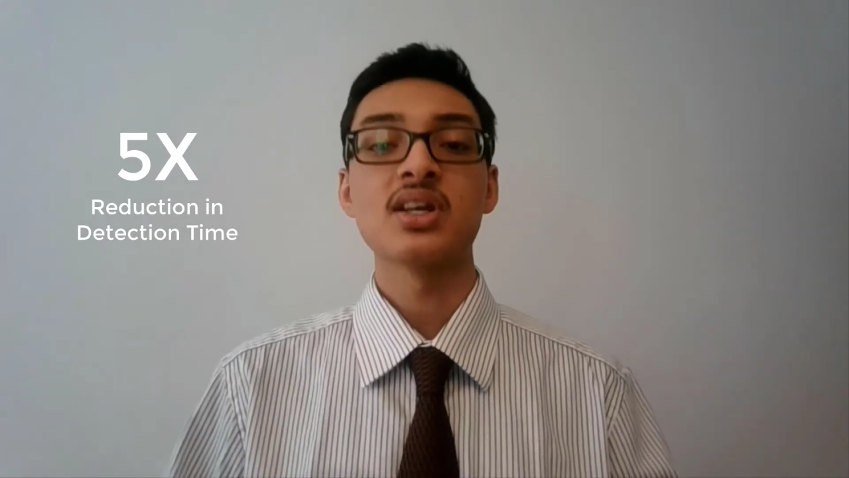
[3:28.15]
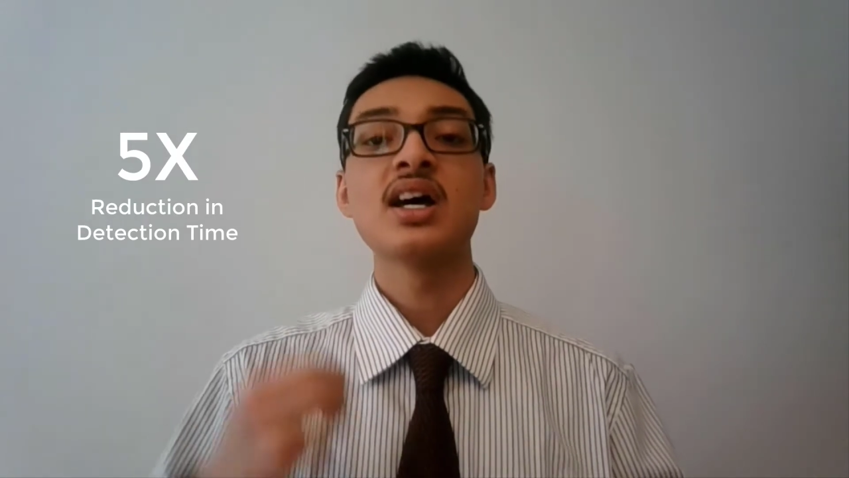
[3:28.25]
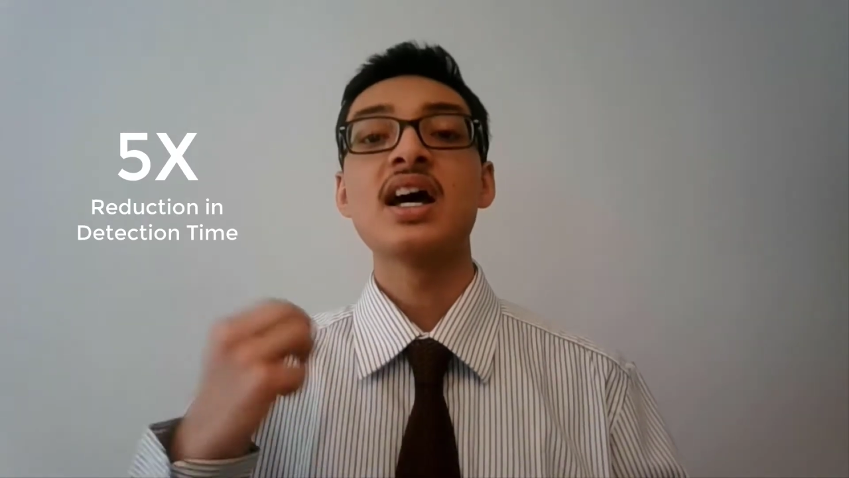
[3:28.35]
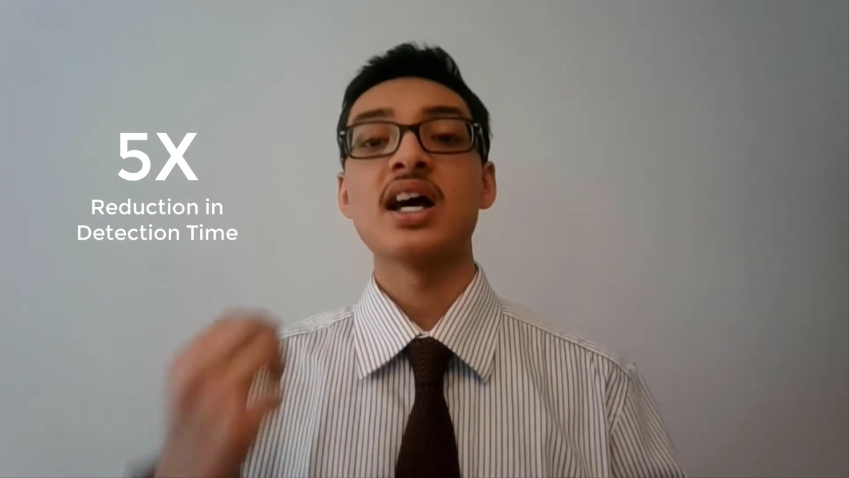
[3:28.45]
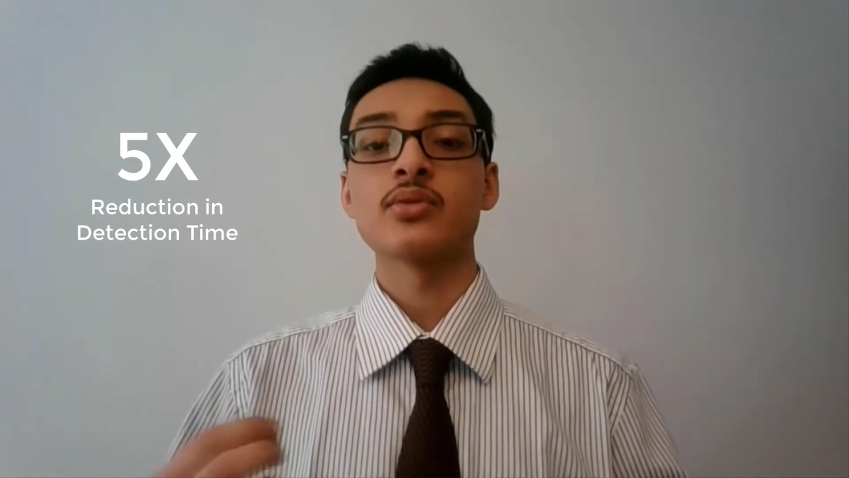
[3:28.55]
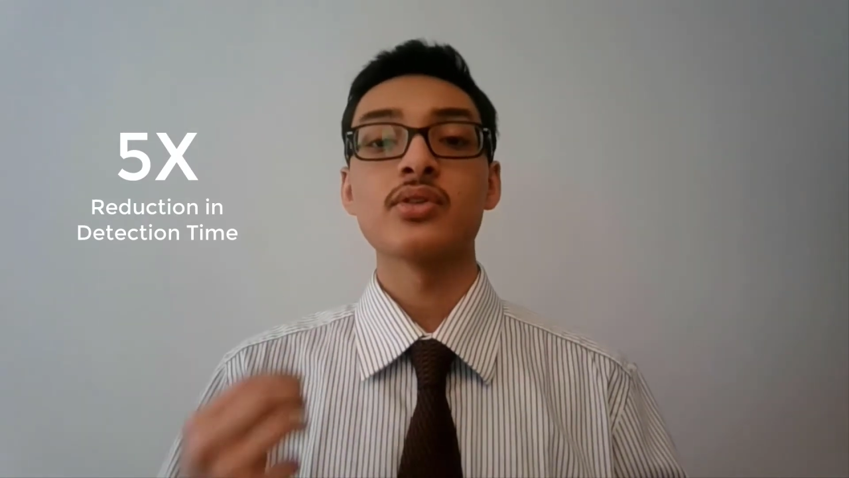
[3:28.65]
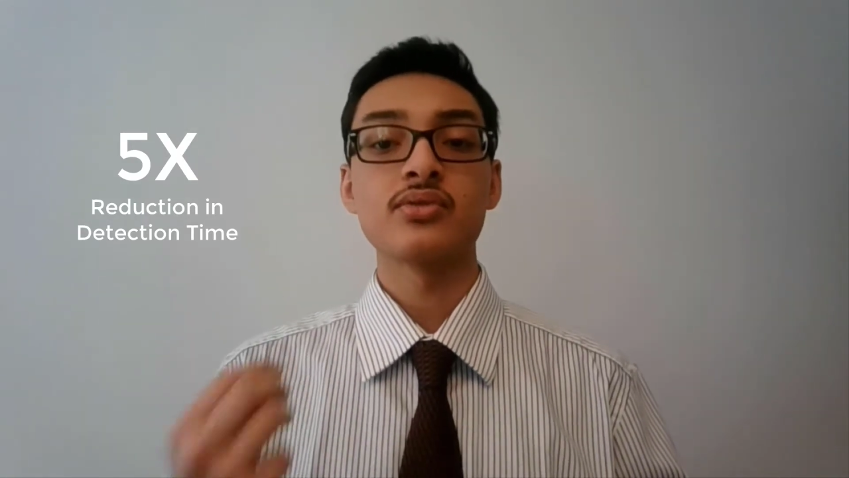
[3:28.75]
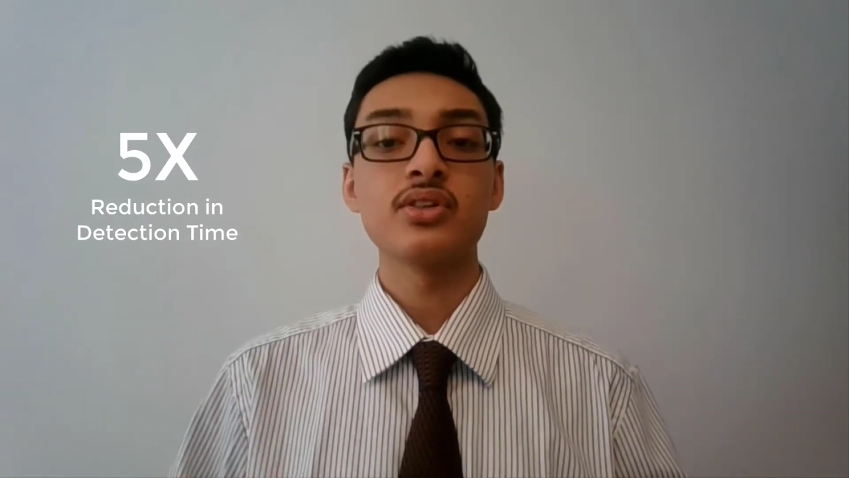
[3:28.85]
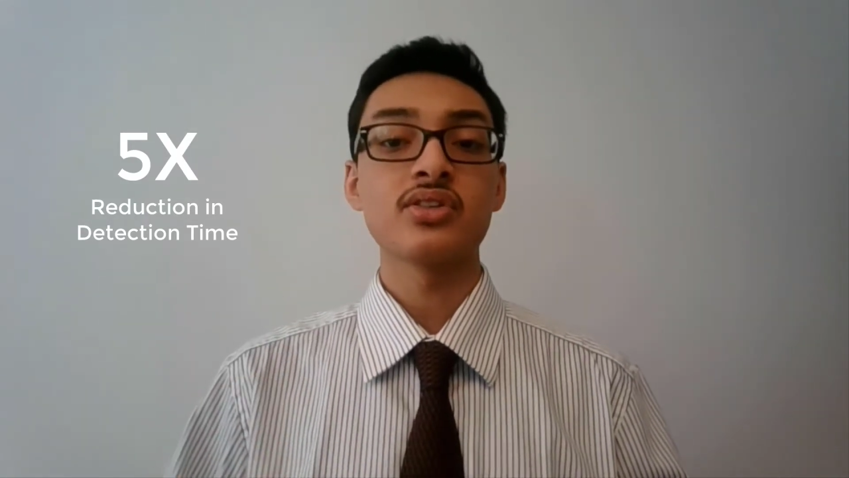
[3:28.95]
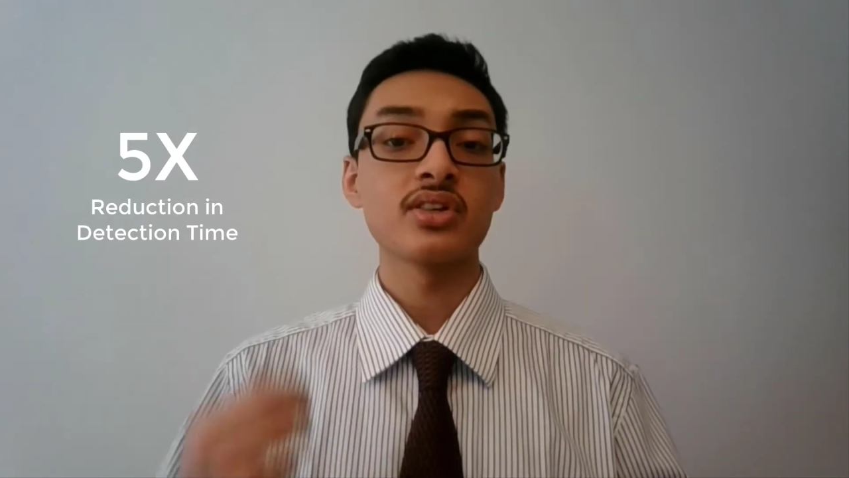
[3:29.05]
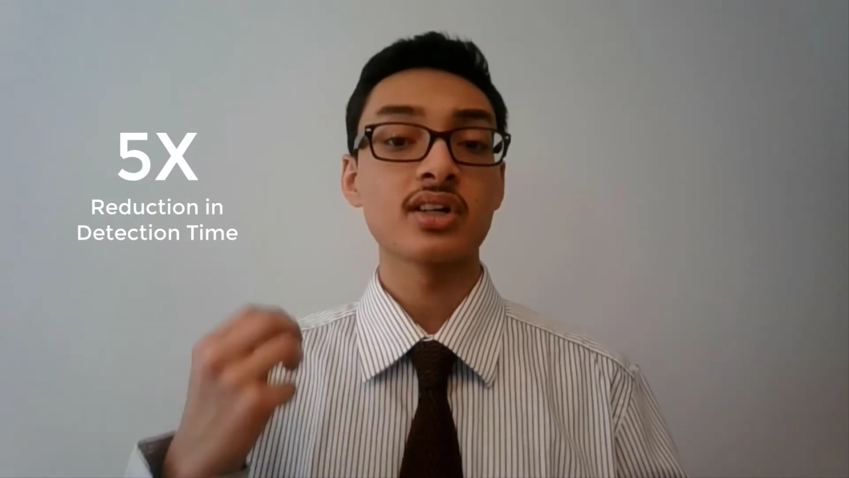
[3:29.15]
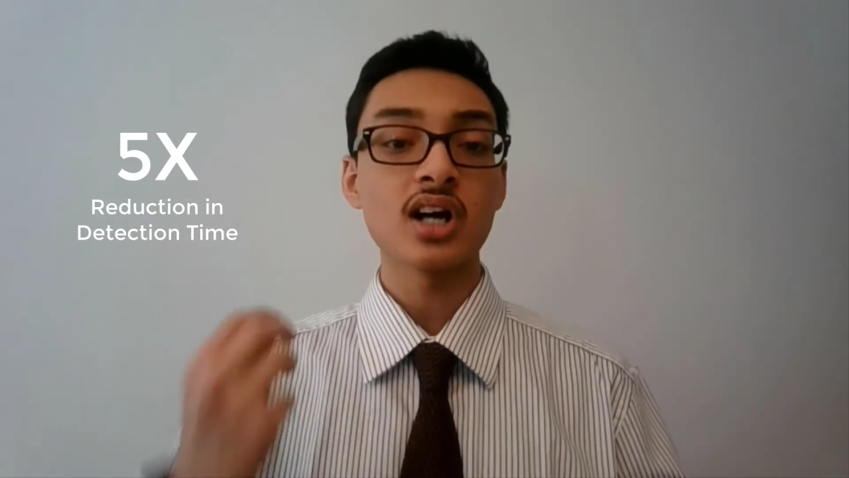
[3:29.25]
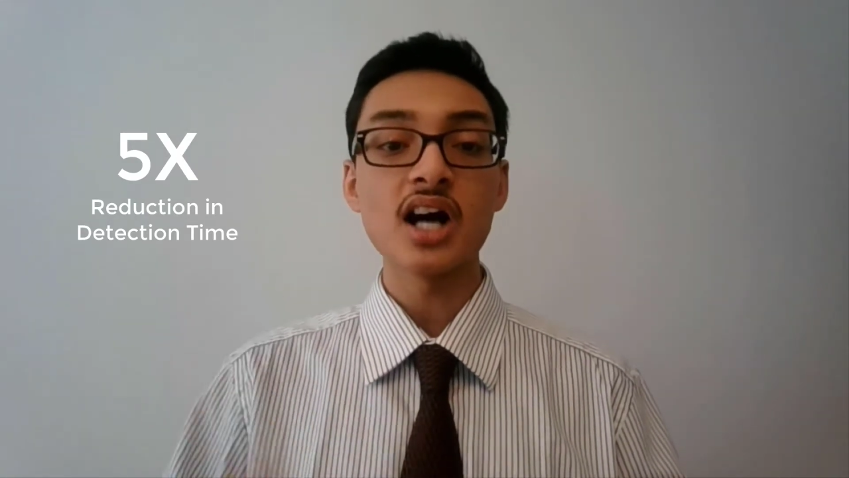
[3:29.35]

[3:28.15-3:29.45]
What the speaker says: as well as reducing the cost